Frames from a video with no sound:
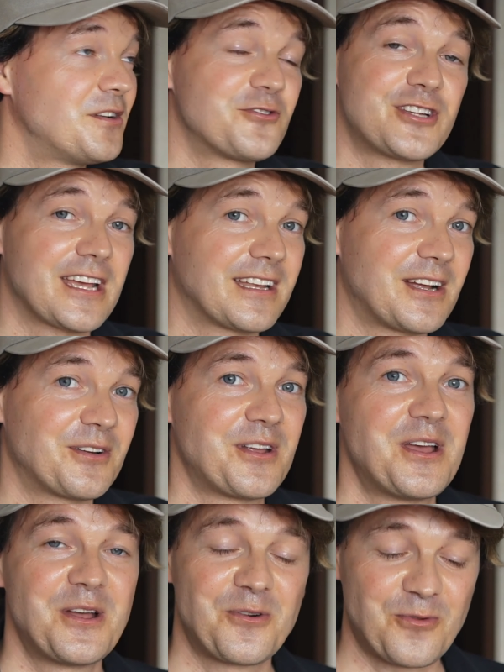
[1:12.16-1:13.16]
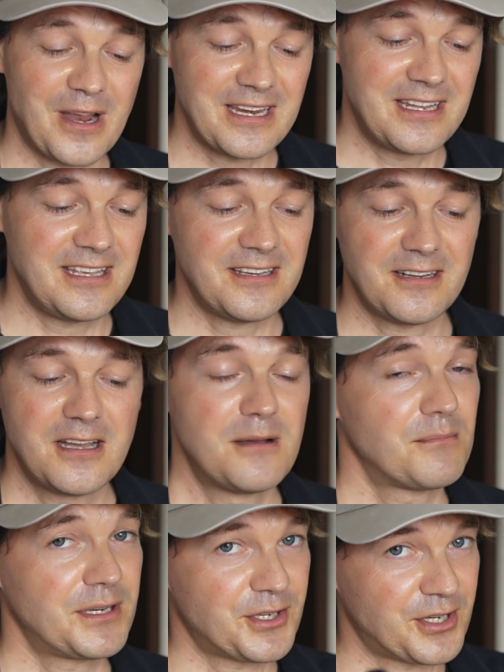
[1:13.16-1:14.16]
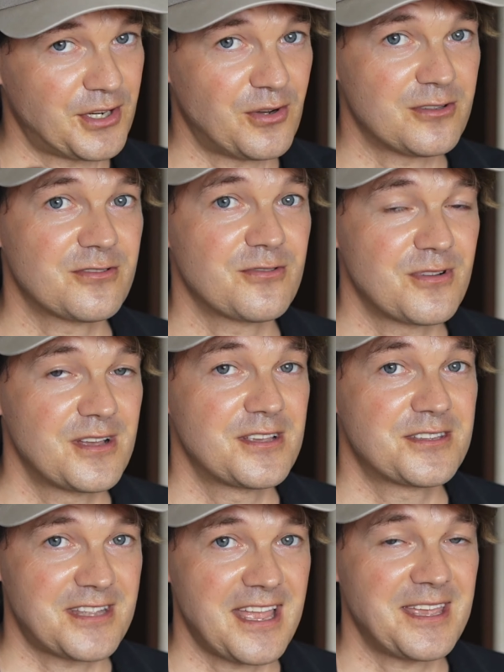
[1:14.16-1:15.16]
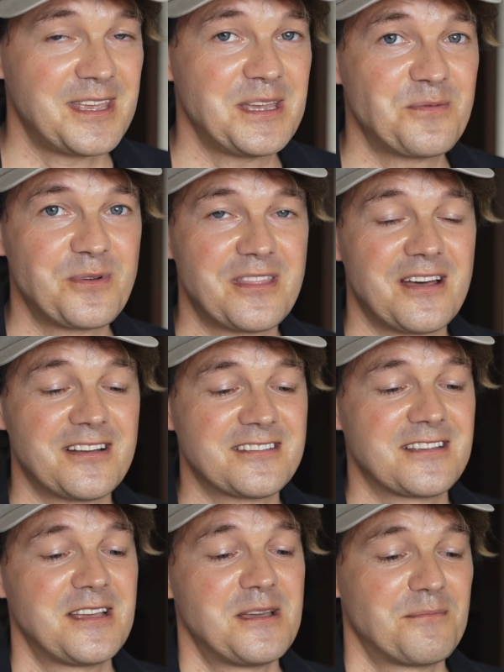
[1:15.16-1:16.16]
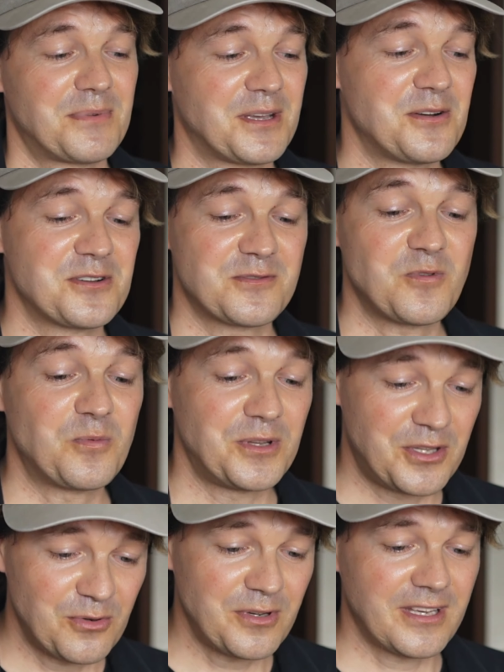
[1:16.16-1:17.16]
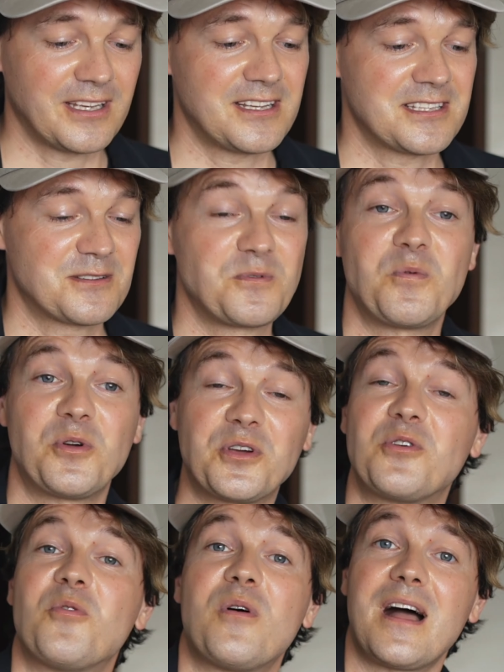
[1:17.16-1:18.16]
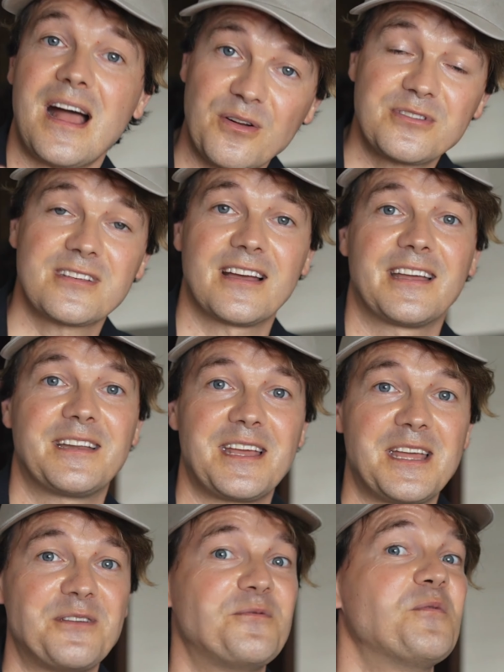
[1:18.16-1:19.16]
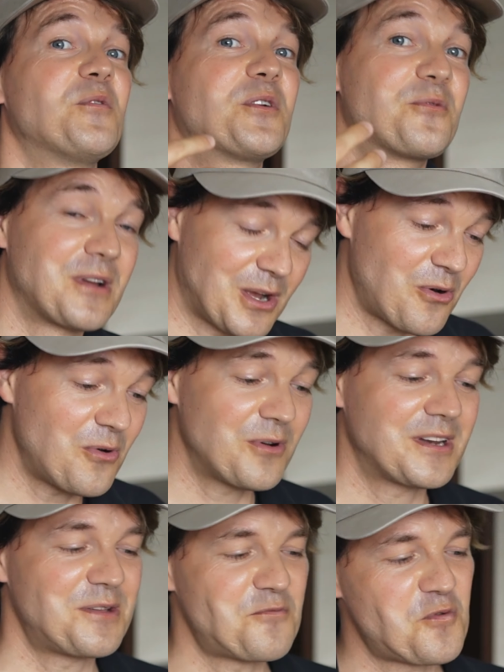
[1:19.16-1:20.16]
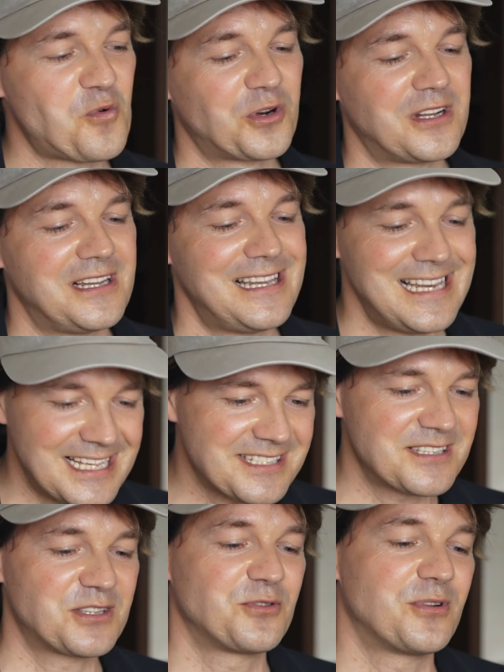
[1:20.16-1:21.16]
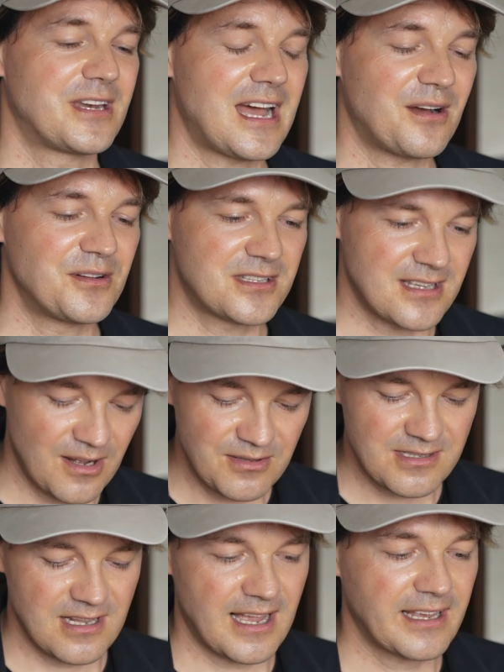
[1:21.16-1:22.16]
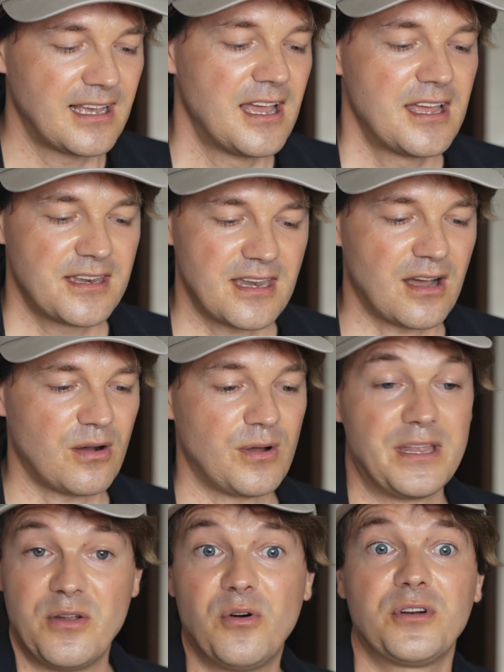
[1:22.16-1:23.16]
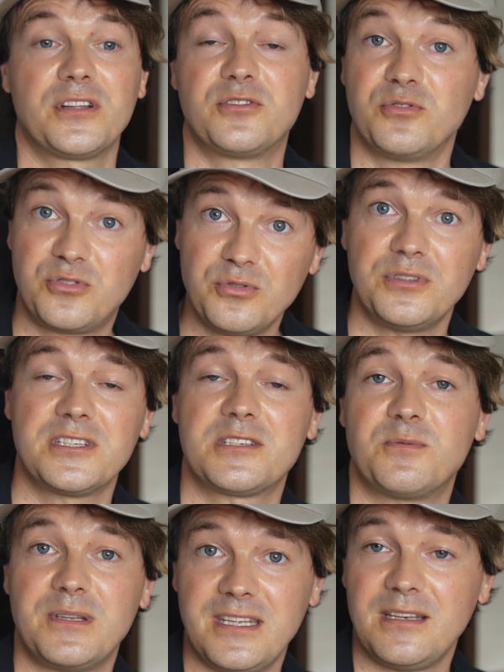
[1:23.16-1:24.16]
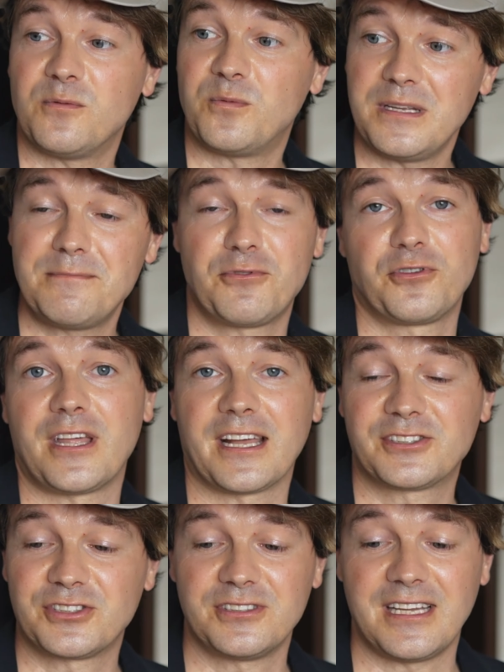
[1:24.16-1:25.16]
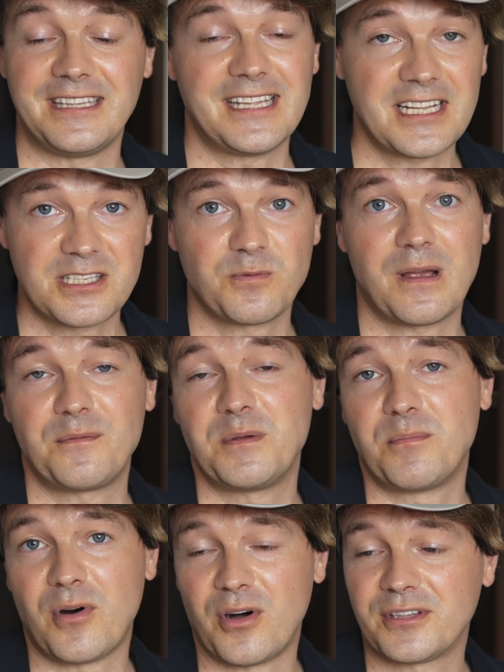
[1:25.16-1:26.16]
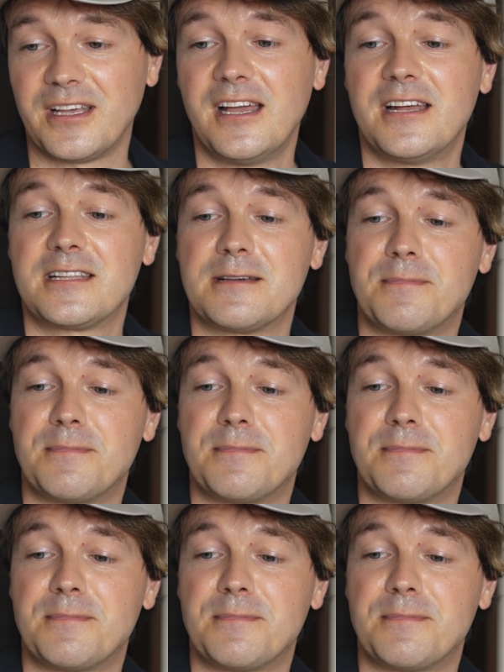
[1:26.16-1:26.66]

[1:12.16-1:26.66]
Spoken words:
to check it out right here, but you can also stay here with us, because what we're doing is we want to go outside and we want to record and we want to listen to it, how it sounds like. Now, in order to do this, we need wind protection, and that's why we bought the